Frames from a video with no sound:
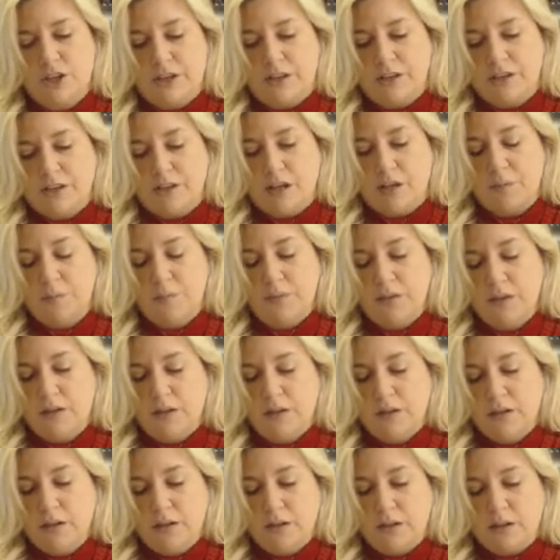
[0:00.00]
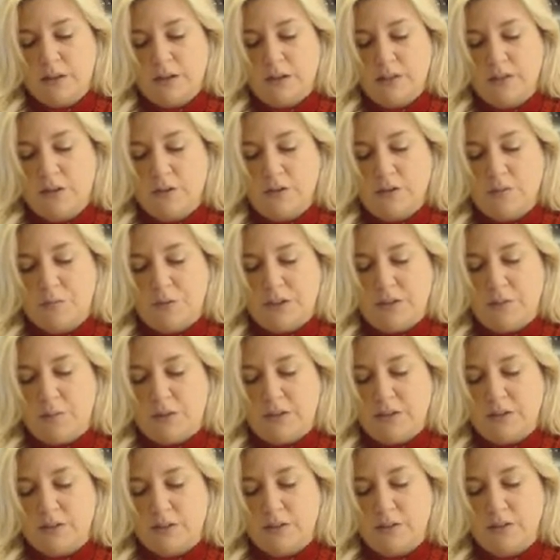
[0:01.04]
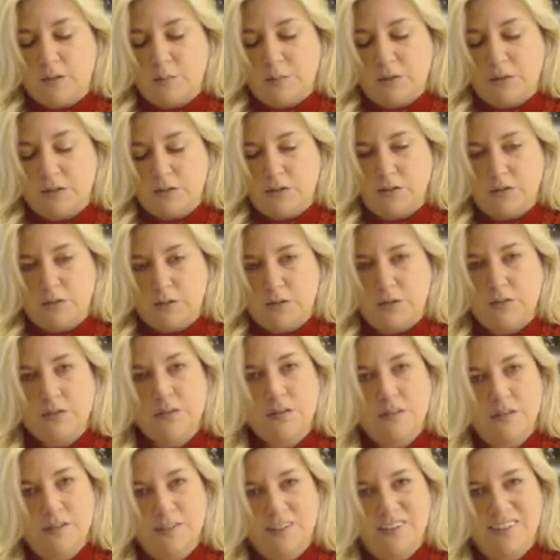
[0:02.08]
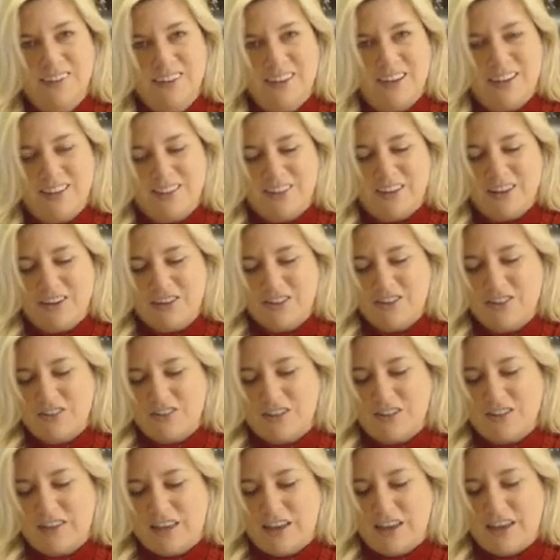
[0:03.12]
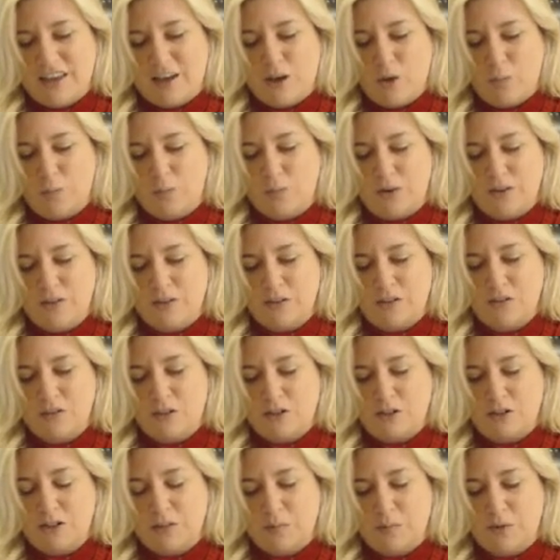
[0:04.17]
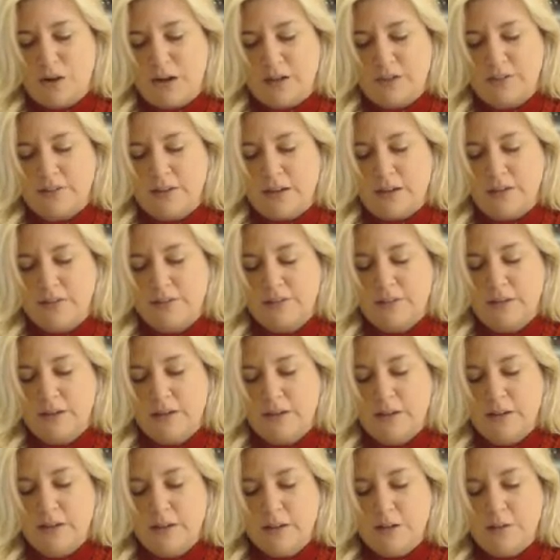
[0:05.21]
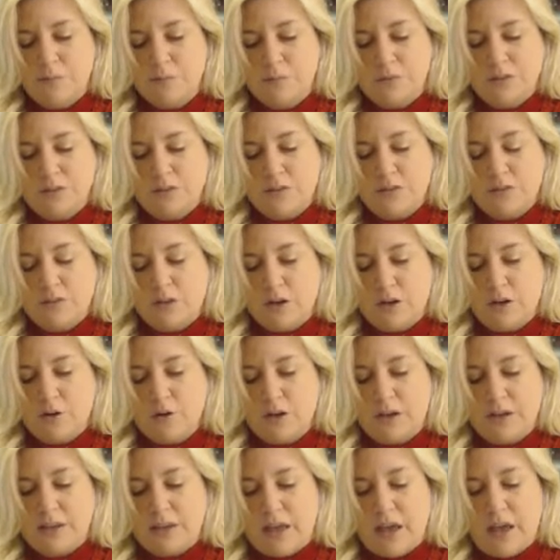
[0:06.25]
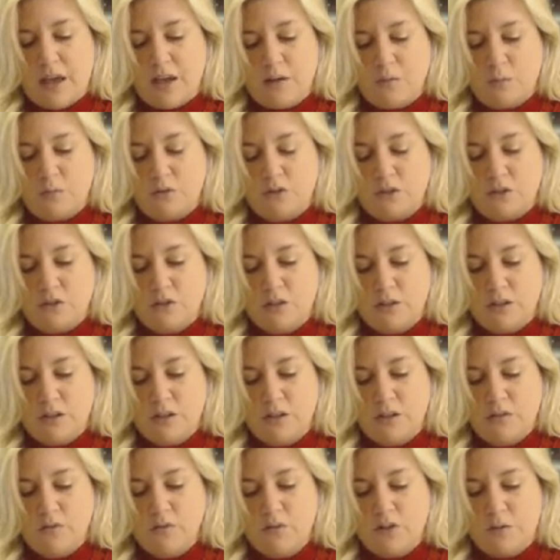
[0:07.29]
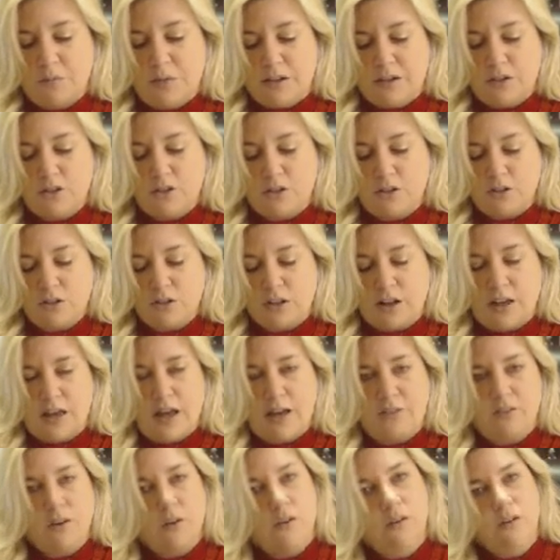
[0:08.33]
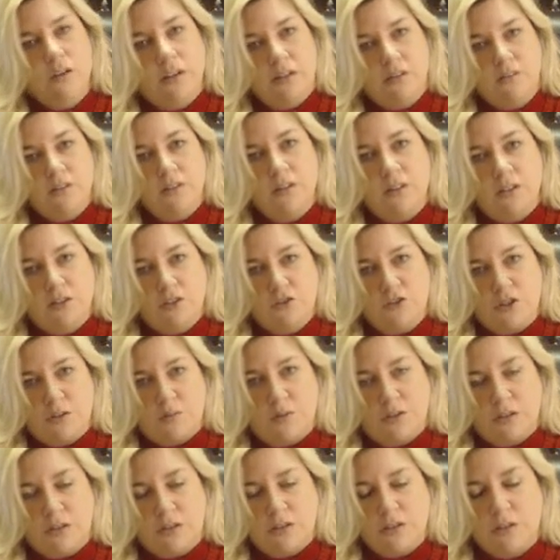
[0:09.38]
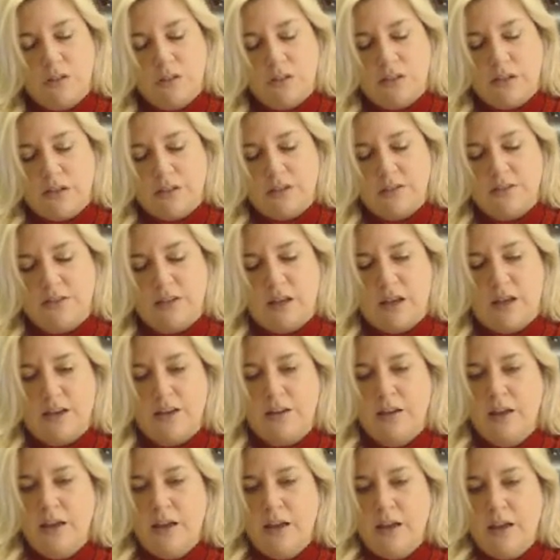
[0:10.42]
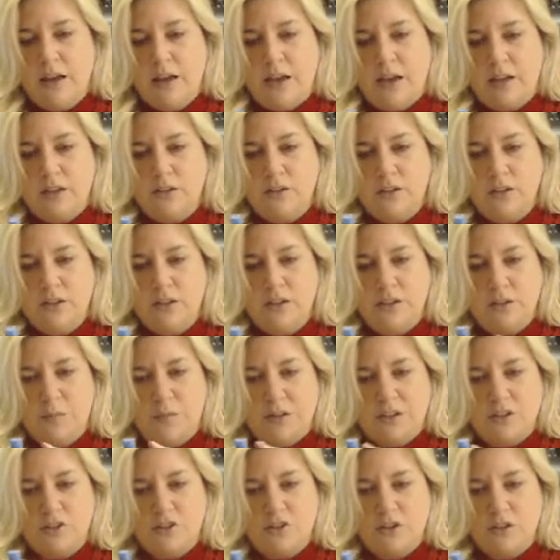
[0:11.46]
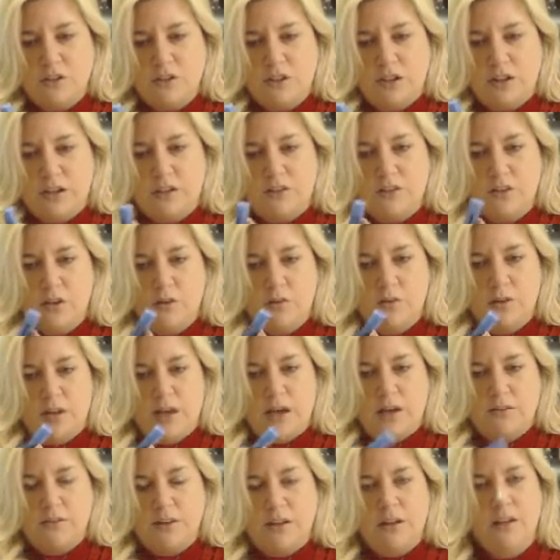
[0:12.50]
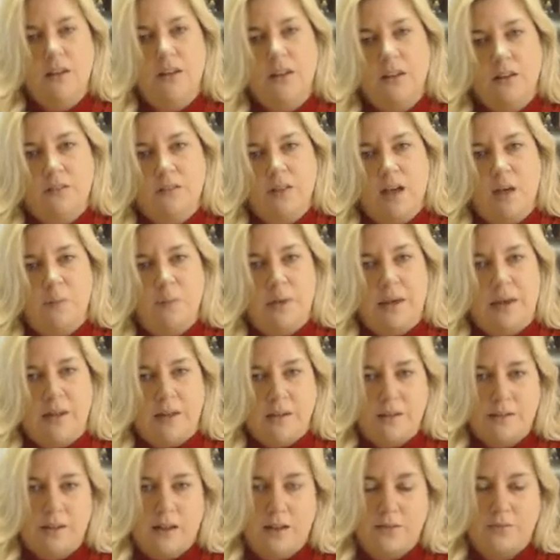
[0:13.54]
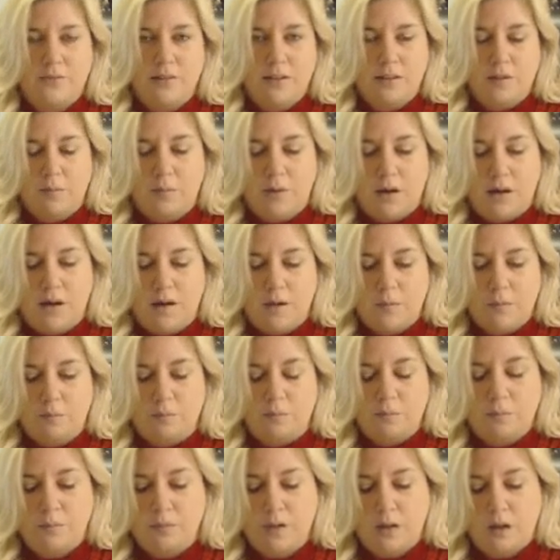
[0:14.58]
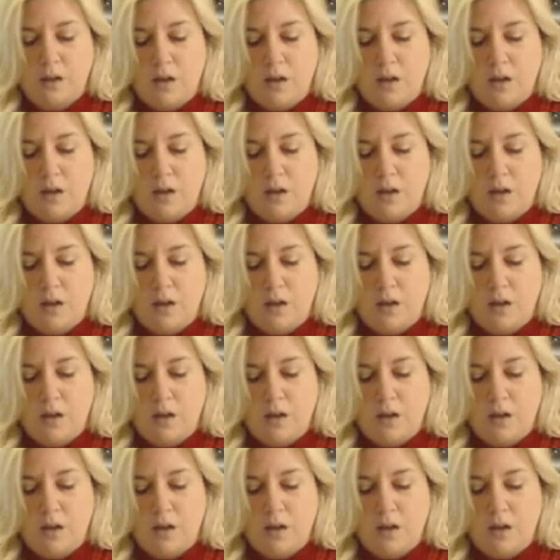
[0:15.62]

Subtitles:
Shake it up and get those BBs a little bit loose in there so that they help with the stirring process. So again, I'm just looking to make sure that I have it evenly distributed inside and looking to make sure that I don't have any of that paint left in the bottom